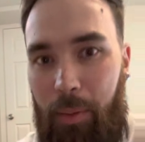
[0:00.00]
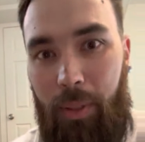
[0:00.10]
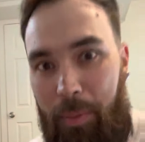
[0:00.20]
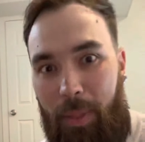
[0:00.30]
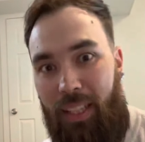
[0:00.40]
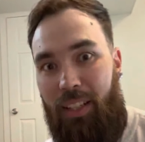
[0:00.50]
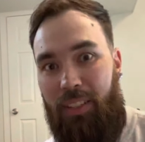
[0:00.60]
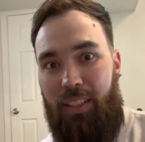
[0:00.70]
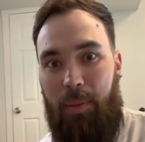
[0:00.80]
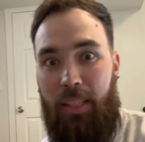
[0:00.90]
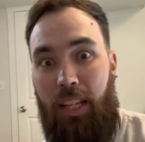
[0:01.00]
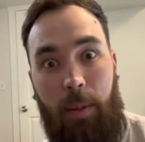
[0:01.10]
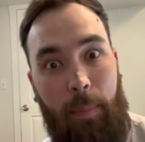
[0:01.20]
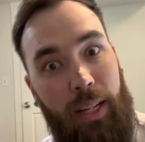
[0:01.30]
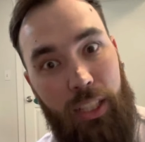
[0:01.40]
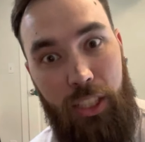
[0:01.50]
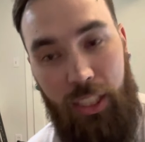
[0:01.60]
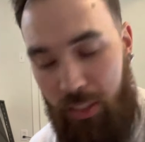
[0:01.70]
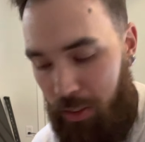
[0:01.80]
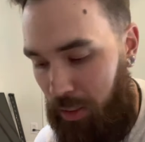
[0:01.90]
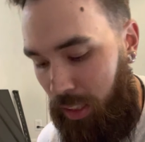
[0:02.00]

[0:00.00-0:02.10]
want anybody else coming and taking my goodies.